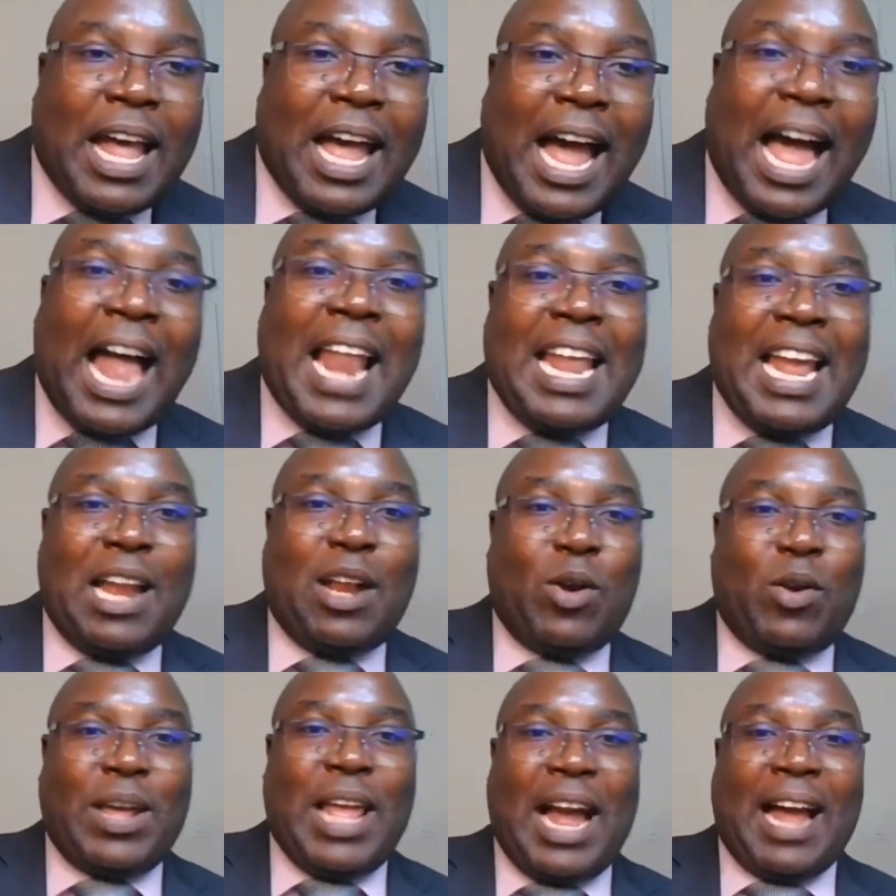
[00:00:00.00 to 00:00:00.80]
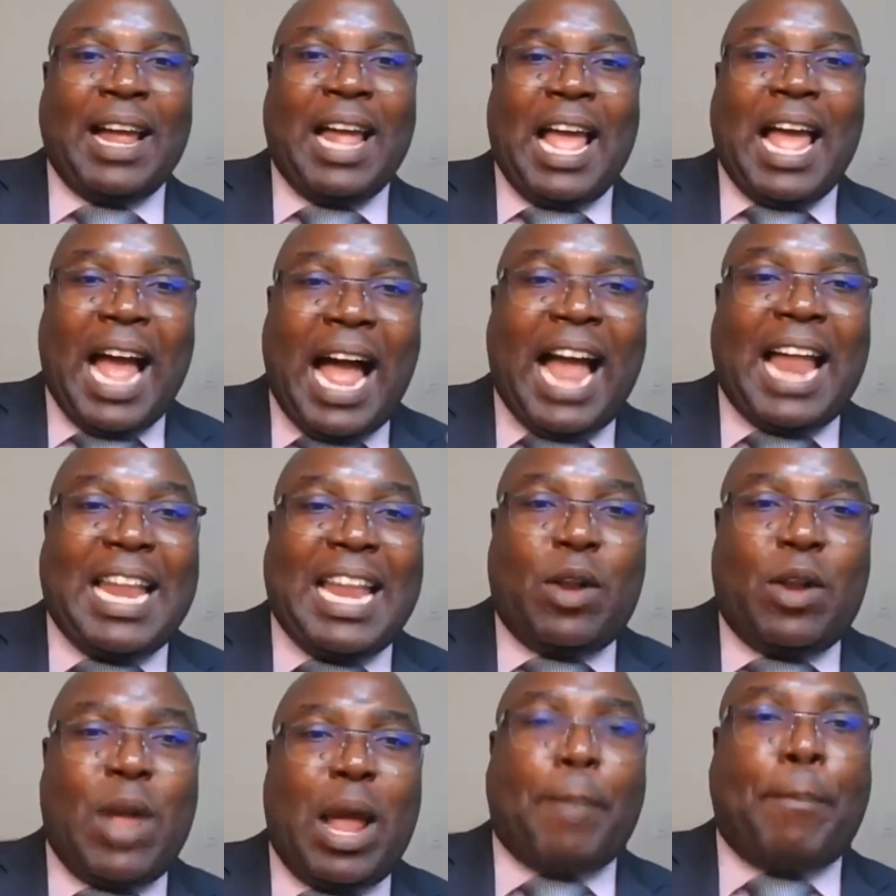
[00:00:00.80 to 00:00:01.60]
Hallelujah.
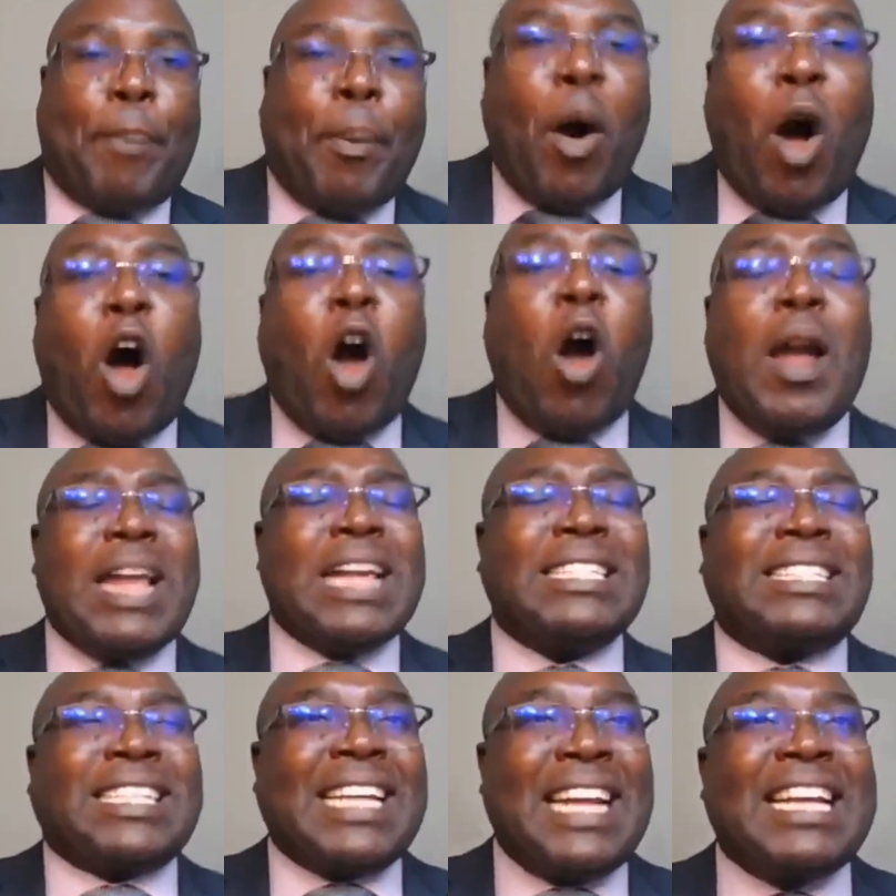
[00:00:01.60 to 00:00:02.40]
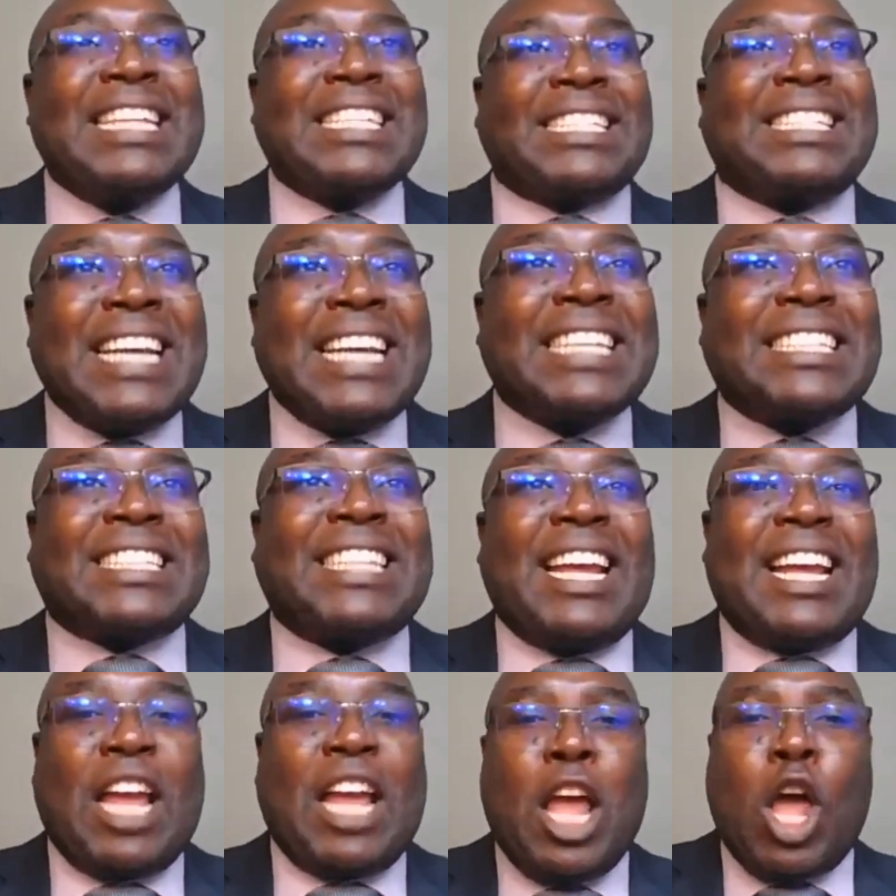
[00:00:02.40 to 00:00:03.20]
Hallelujah. Paul is
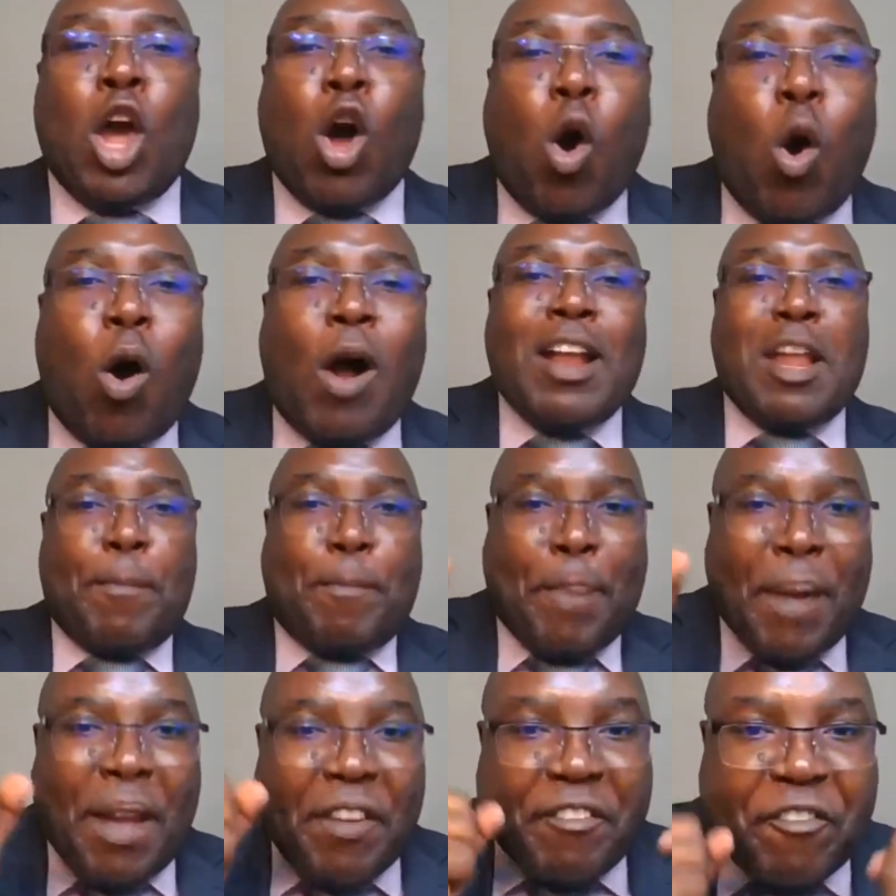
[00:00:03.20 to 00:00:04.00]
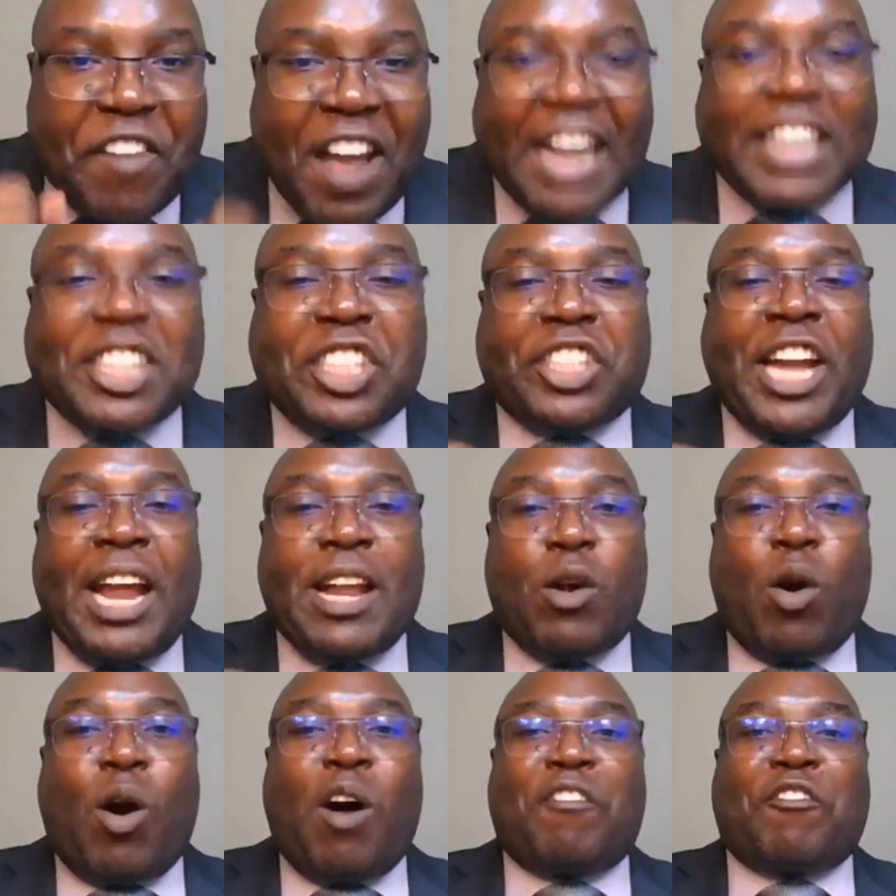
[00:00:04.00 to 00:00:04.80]
insisting on the
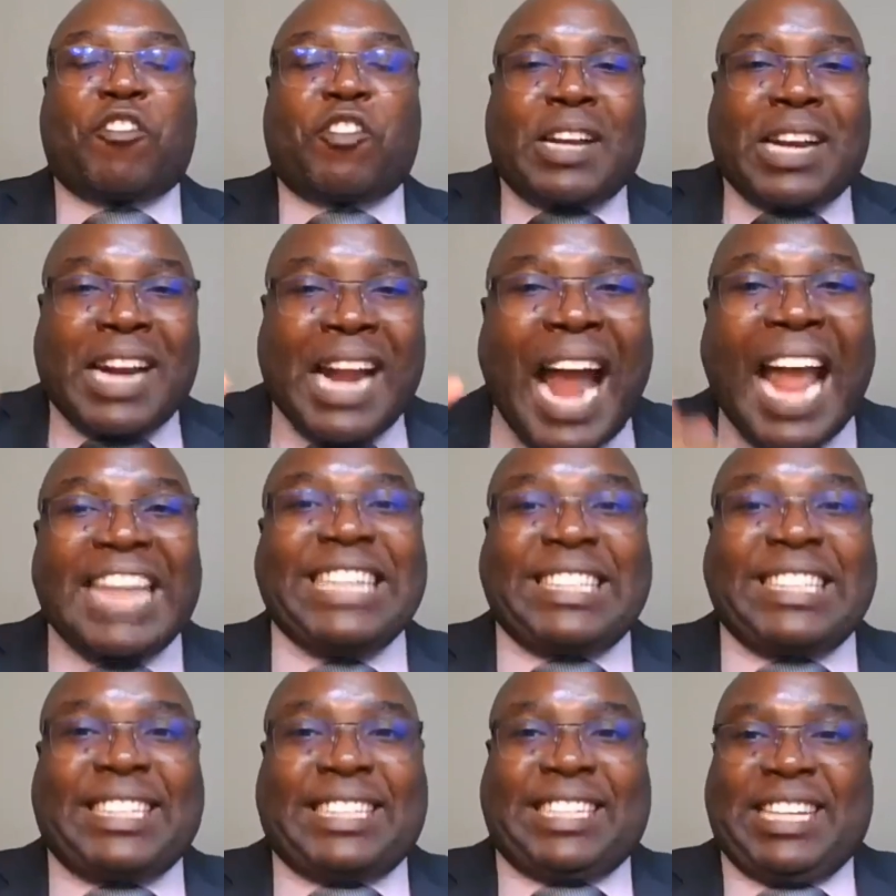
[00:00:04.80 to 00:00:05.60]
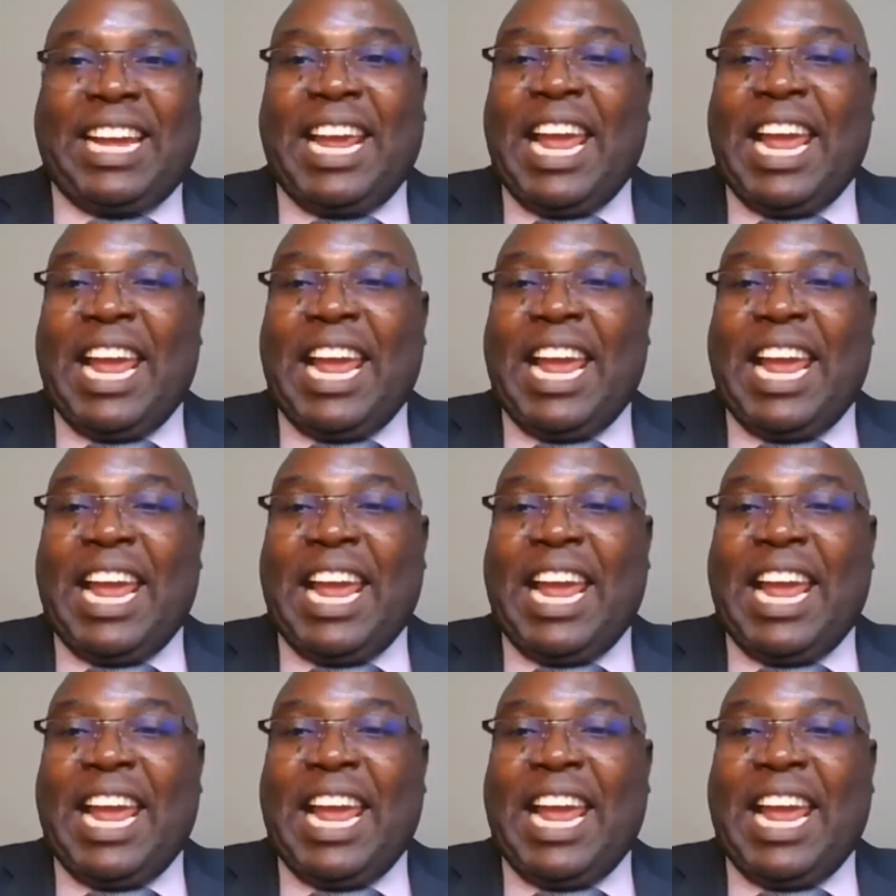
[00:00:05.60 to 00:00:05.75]
perfection of Christ